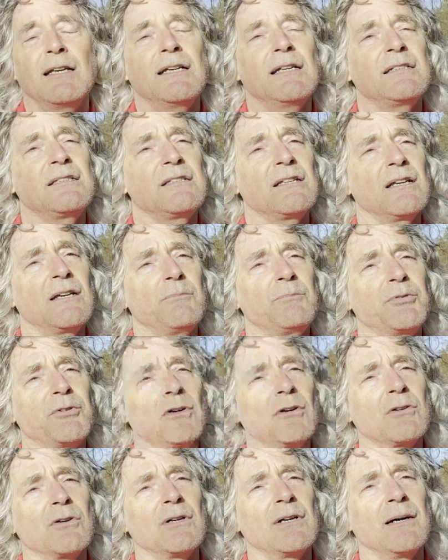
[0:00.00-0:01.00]
it's a
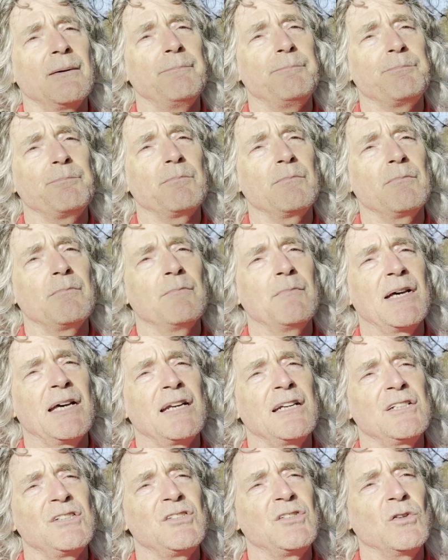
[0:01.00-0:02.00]
program
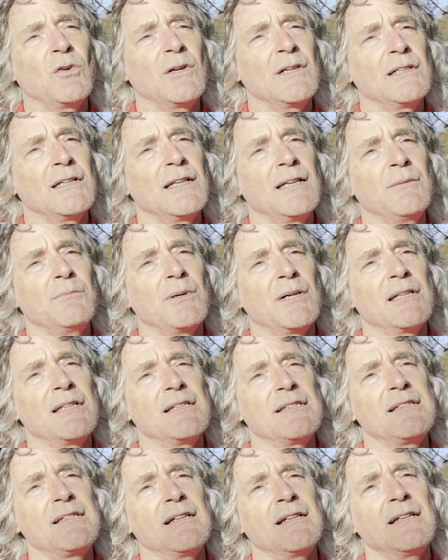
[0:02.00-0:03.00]
managed jointly by
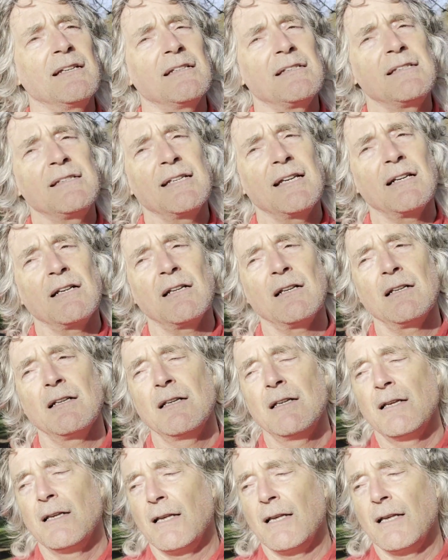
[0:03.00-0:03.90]
the City of Seattle